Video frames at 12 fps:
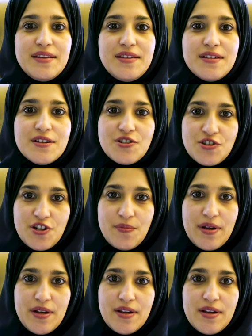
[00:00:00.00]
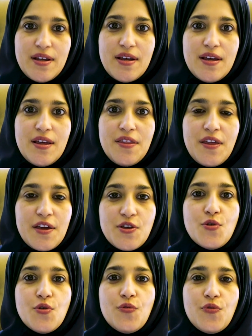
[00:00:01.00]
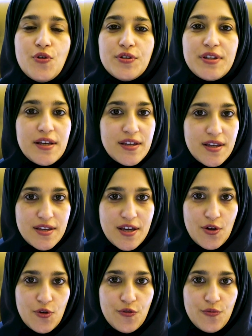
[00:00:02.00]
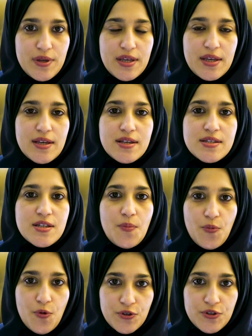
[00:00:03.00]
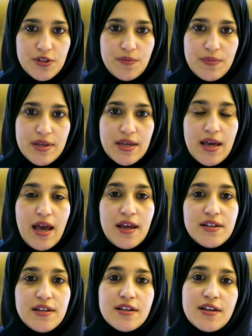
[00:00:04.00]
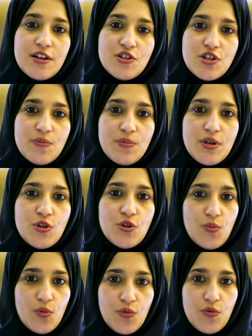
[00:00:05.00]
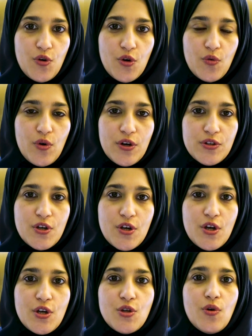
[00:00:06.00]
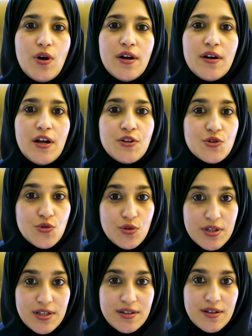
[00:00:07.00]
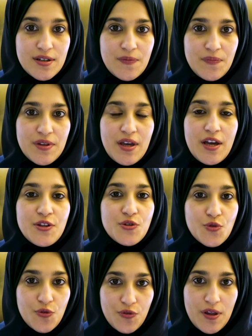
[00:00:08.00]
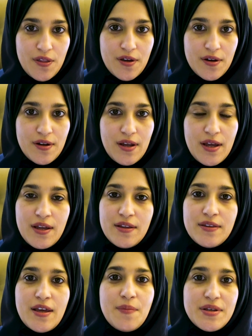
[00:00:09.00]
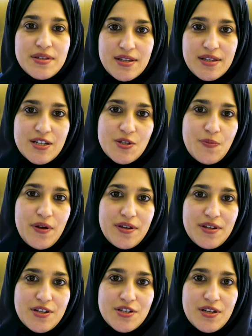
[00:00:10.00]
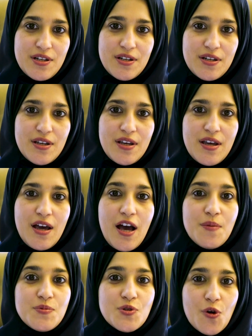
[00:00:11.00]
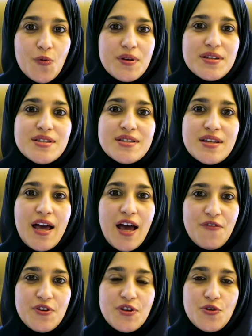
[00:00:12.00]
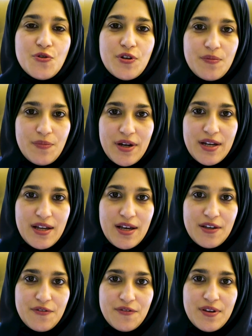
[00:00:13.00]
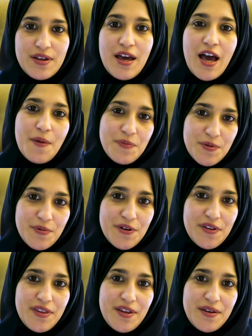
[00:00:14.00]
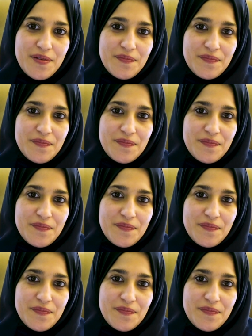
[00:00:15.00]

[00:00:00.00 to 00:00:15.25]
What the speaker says: Dear Chairman, thank you for taking care of me, supporting me, and encouraging me to move forward. You are a true leader, a true father, and amazing inspiration. I'm so blessed having you in my life. Happy birthday.